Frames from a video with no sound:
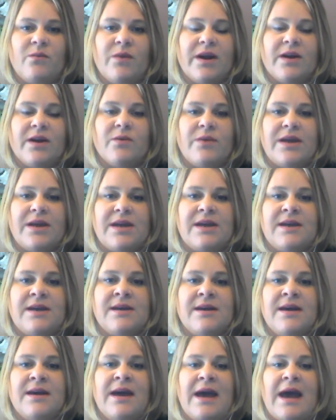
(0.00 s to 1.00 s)
where
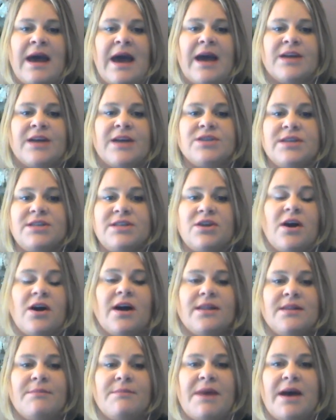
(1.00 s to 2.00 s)
we actually
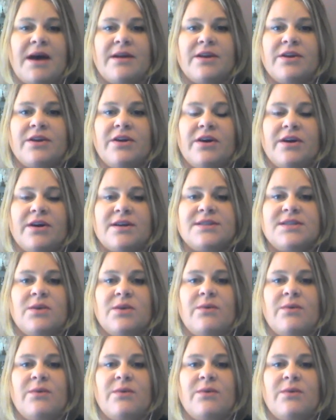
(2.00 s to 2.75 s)
taught them how to cook.